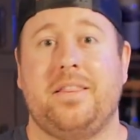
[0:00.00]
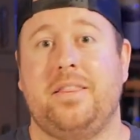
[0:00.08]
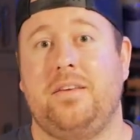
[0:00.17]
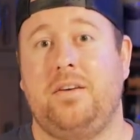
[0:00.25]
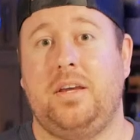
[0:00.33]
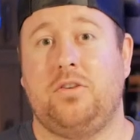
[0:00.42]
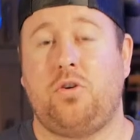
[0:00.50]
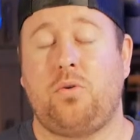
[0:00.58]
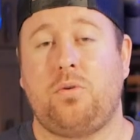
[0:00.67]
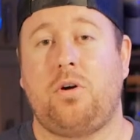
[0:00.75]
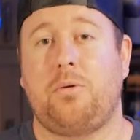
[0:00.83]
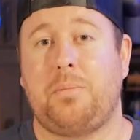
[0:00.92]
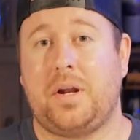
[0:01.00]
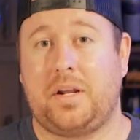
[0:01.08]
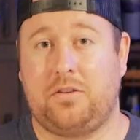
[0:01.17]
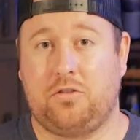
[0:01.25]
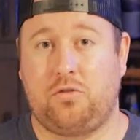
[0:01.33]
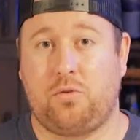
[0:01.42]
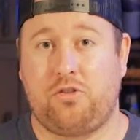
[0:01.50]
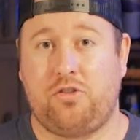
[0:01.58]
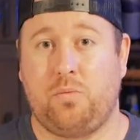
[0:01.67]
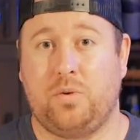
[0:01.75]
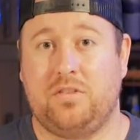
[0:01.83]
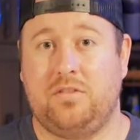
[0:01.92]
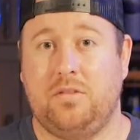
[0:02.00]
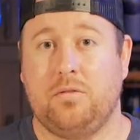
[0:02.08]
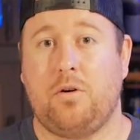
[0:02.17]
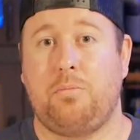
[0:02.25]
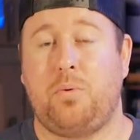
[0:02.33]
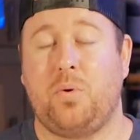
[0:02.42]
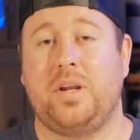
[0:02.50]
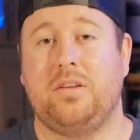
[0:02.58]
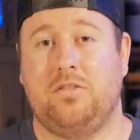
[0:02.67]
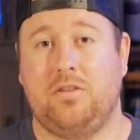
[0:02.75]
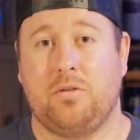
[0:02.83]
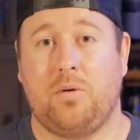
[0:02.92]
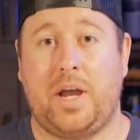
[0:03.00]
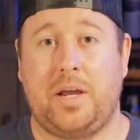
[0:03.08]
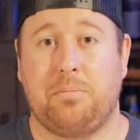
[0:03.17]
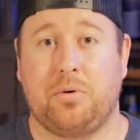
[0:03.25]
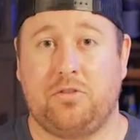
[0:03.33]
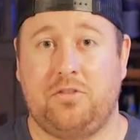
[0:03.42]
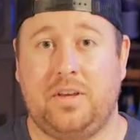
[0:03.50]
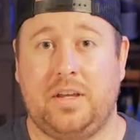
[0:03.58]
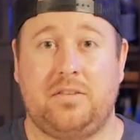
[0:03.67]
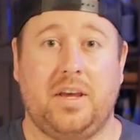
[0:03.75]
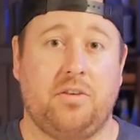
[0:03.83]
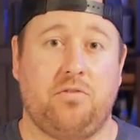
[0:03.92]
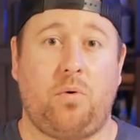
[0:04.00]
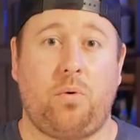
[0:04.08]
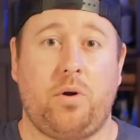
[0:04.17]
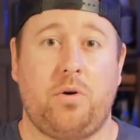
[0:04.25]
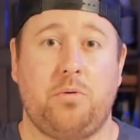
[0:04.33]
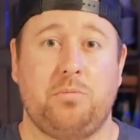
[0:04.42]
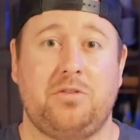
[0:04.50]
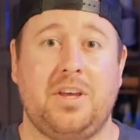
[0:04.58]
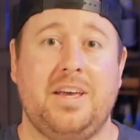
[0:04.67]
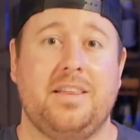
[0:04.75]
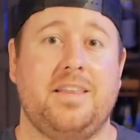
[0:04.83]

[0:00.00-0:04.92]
The total harmonic distortion was 0.08% at 4 ohms.